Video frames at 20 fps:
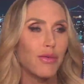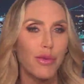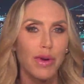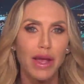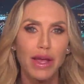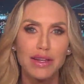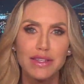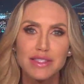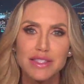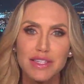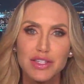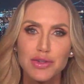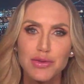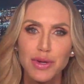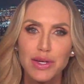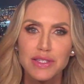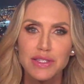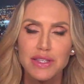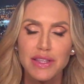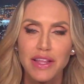We had a
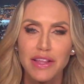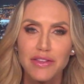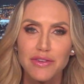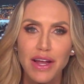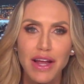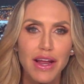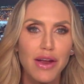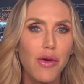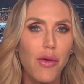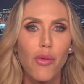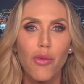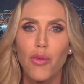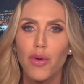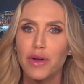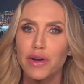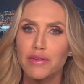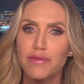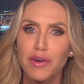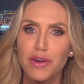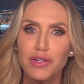situation the other night.
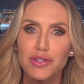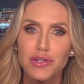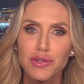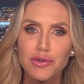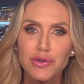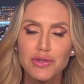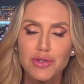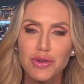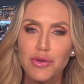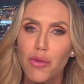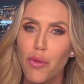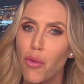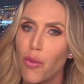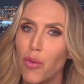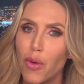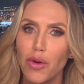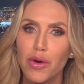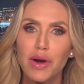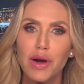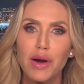One of our children
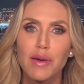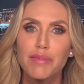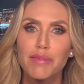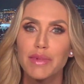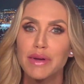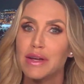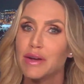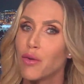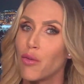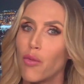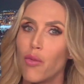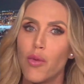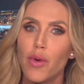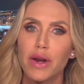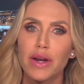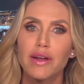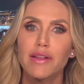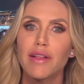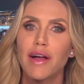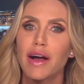woke up
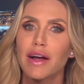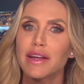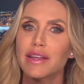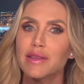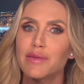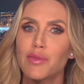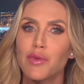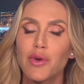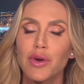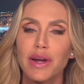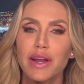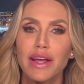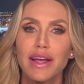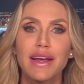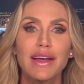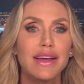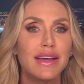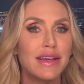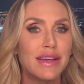1 o'clock in the morning,